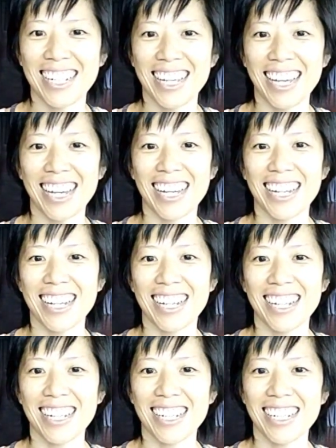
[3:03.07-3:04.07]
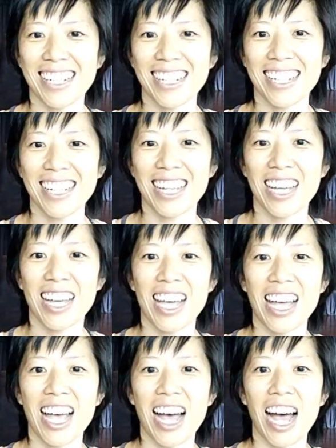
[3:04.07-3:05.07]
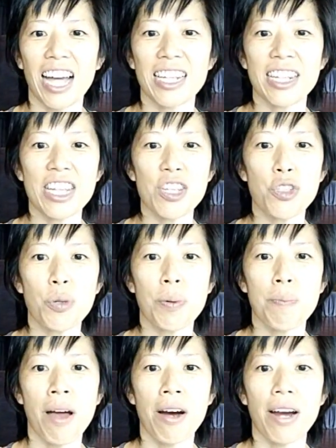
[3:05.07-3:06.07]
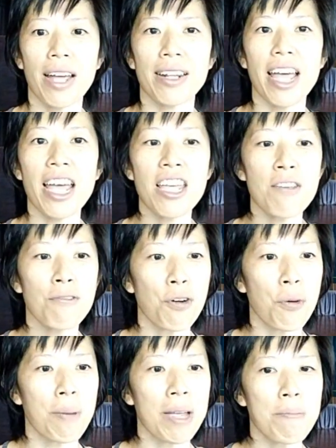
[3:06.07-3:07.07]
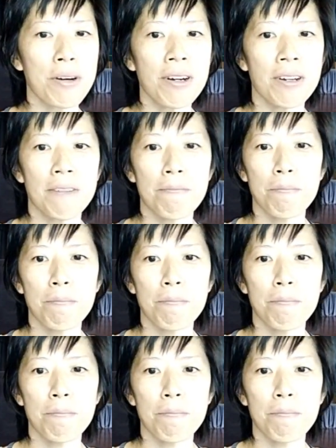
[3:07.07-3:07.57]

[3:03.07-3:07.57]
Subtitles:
I need you to prepare an A4 paper,